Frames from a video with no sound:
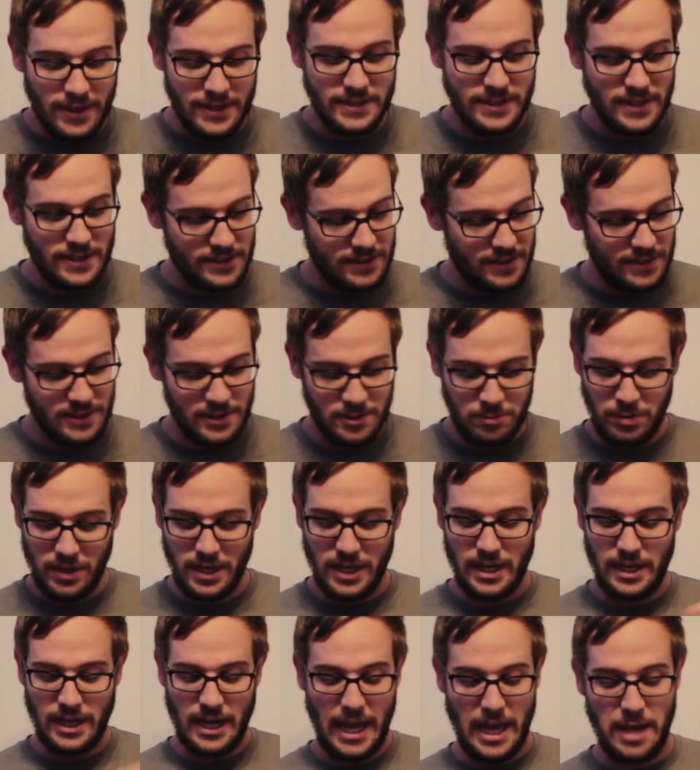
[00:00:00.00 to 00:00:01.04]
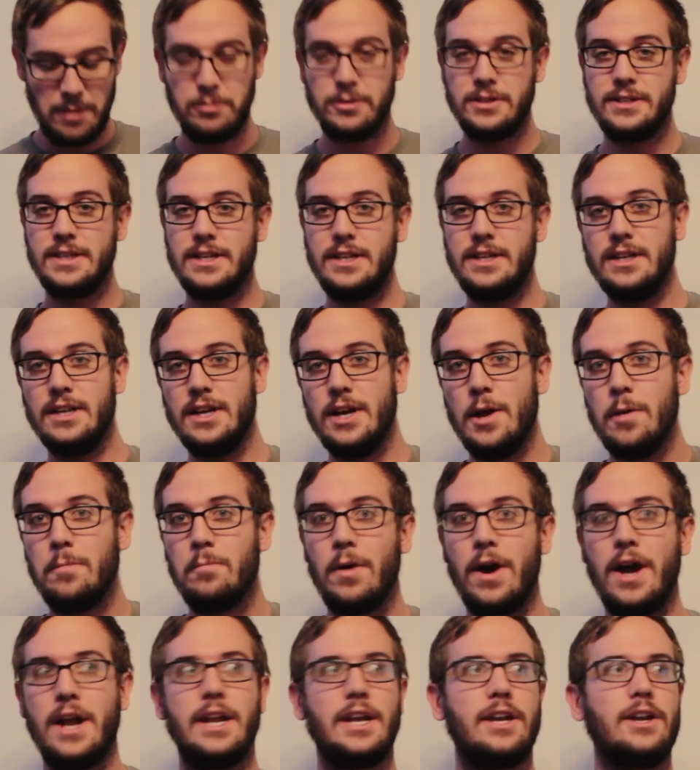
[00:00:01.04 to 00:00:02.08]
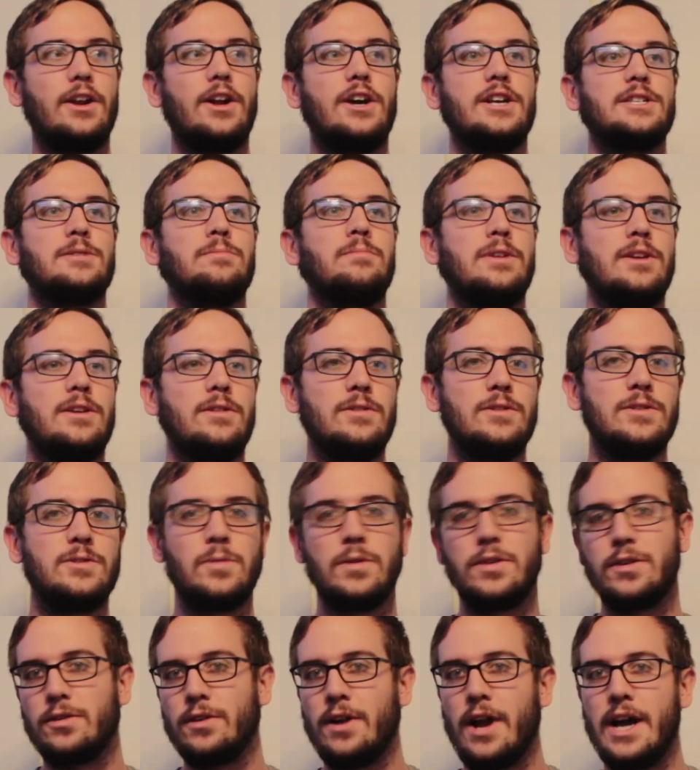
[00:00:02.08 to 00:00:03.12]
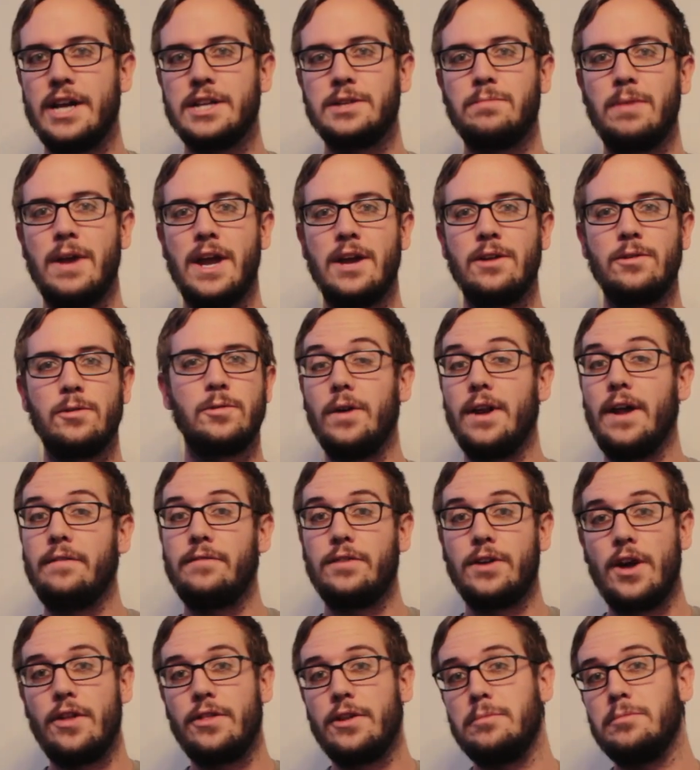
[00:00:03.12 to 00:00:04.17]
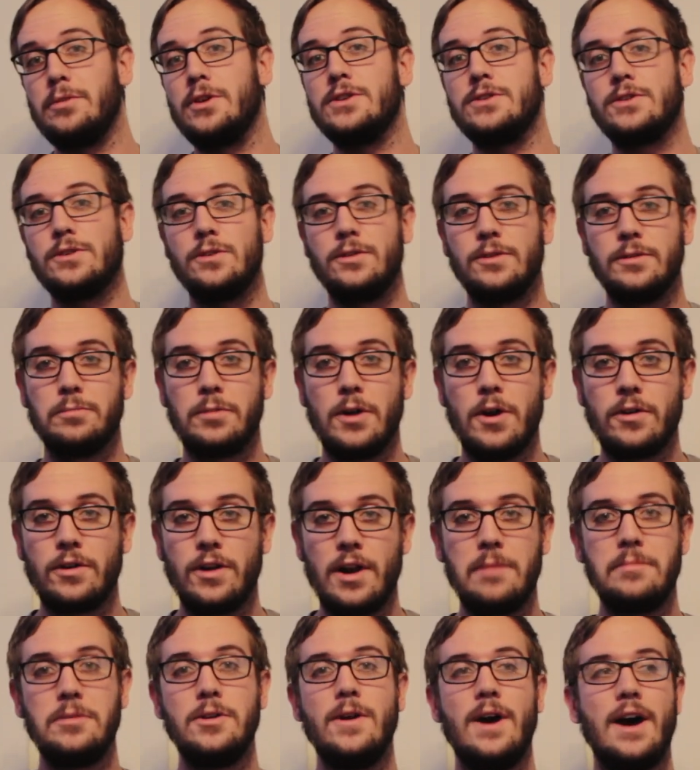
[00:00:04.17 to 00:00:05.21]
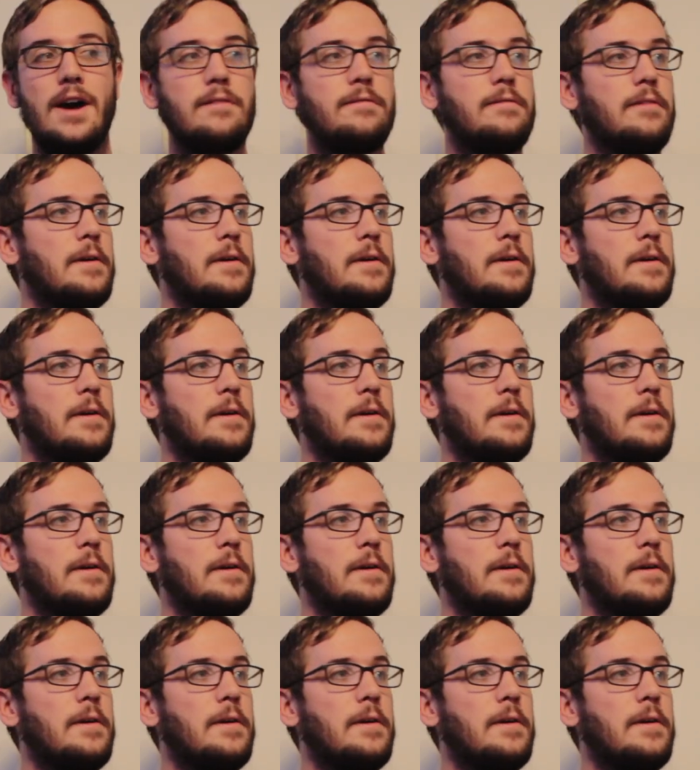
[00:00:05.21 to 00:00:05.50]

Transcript: This instance being Ableton, but it can also be used with GarageBand or whatever other musical program you